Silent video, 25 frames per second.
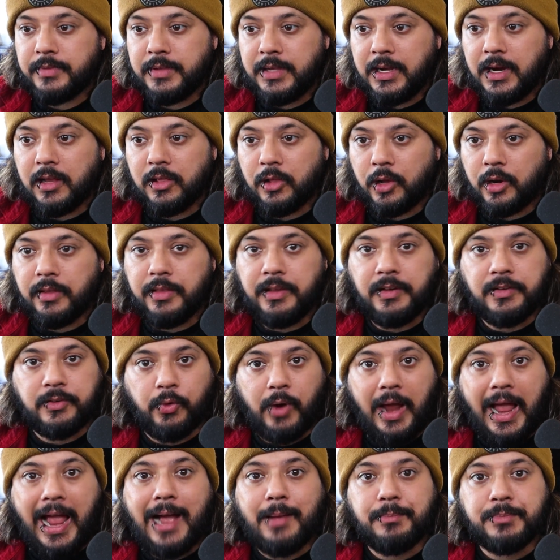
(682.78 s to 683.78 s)
a lot of these
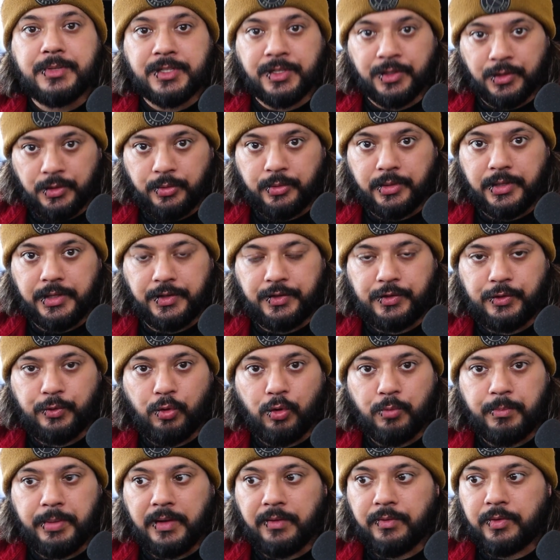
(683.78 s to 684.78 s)
are absolutely too
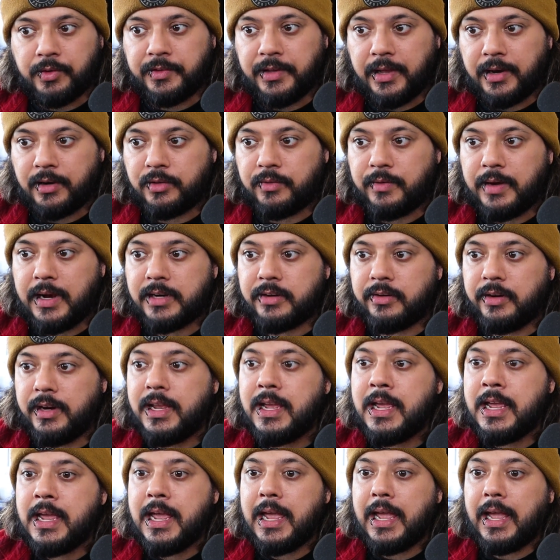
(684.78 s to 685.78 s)
OP for Satisfactory,
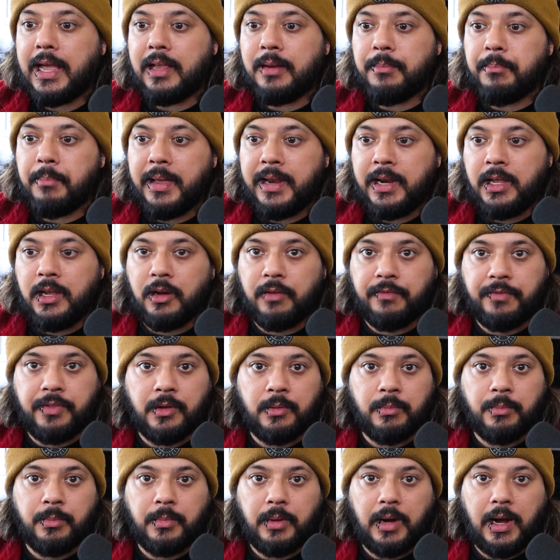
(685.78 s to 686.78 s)
and many of
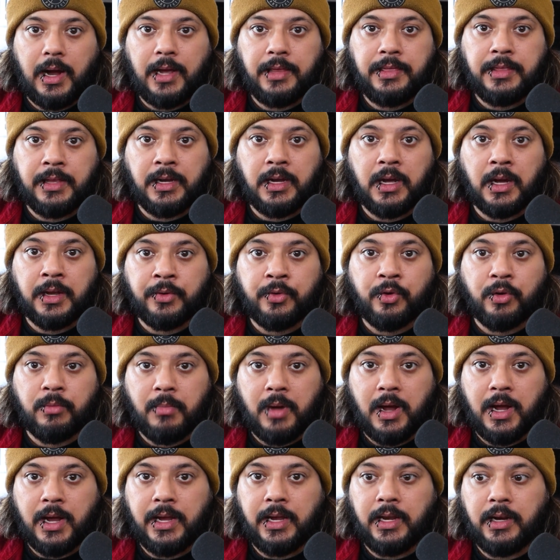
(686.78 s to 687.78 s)
them, I think,
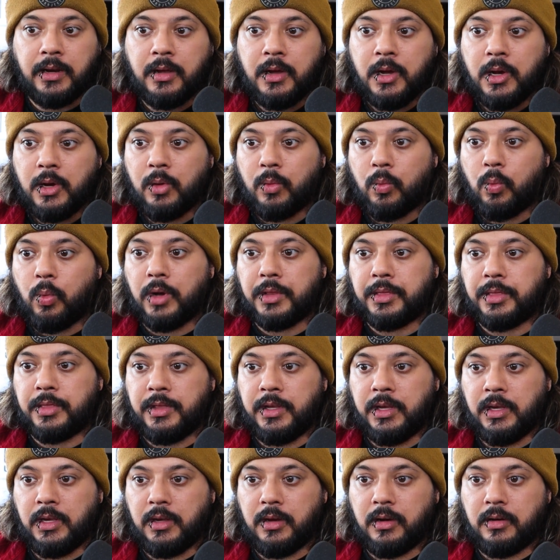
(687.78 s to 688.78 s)
undermine what
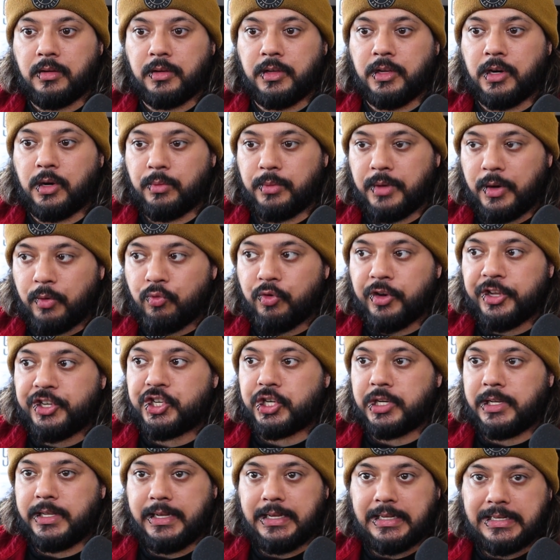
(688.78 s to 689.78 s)
the,
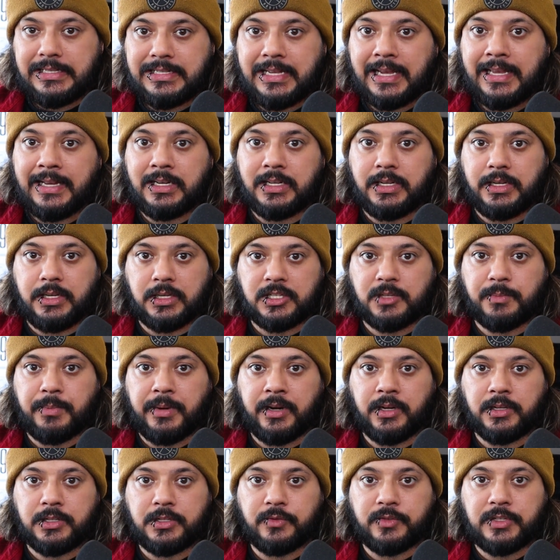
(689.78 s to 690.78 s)
originally intended
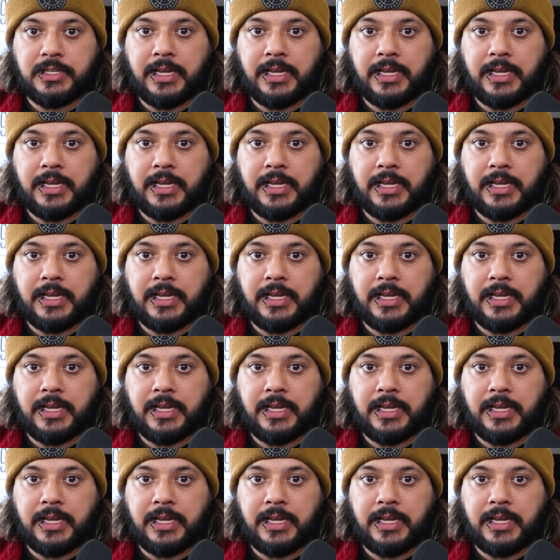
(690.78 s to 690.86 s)
experience of